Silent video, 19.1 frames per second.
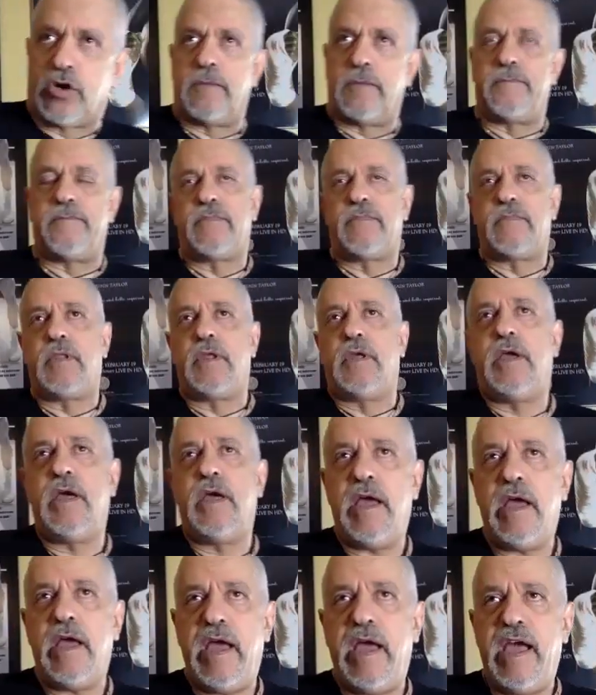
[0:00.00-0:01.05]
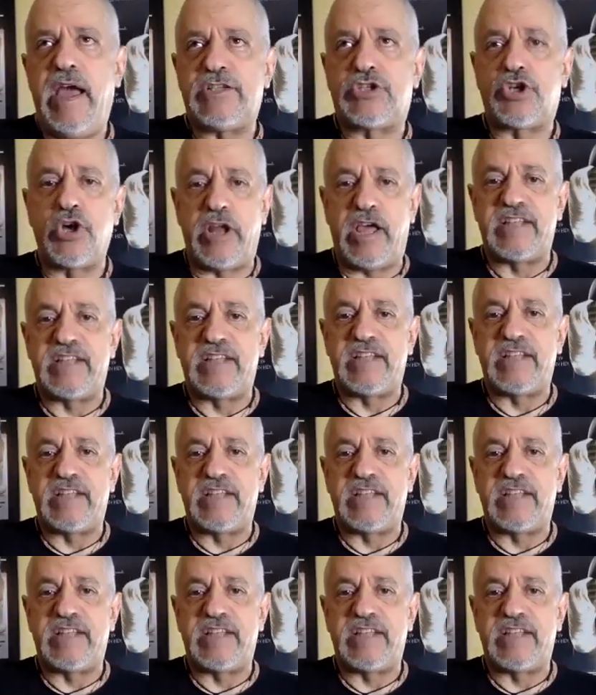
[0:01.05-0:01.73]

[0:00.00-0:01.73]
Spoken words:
look, it's good.